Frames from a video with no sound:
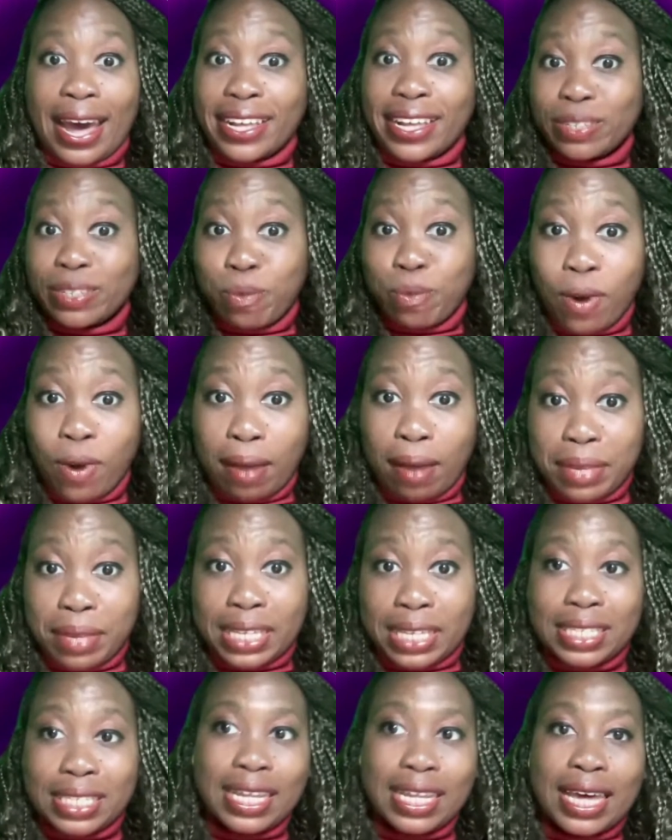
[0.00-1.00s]
As
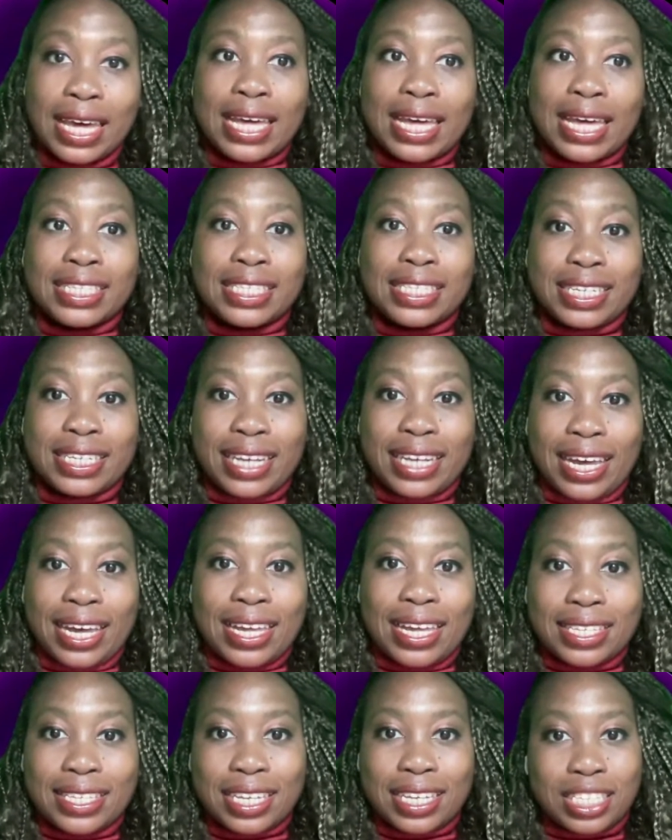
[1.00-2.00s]
promised,
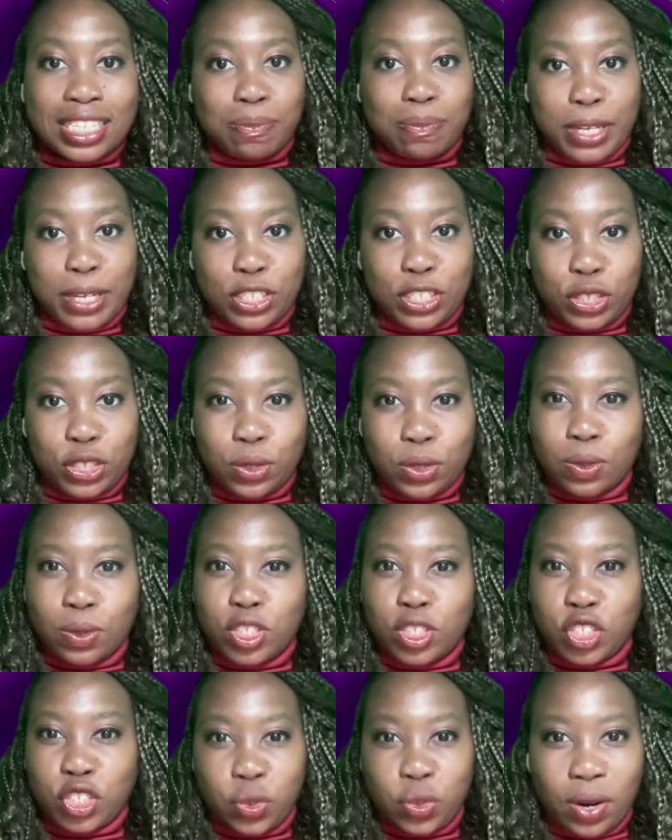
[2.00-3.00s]
today is a
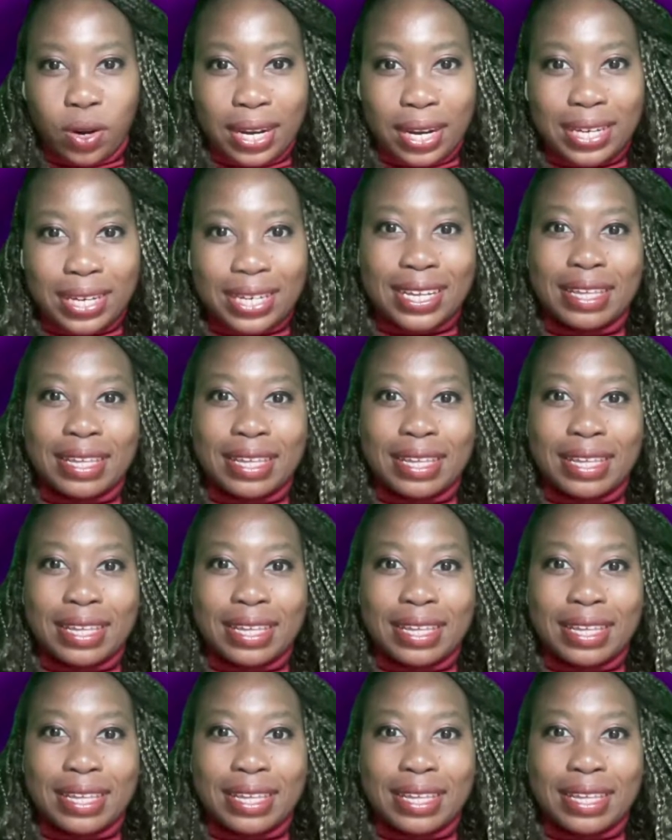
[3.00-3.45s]
special, short,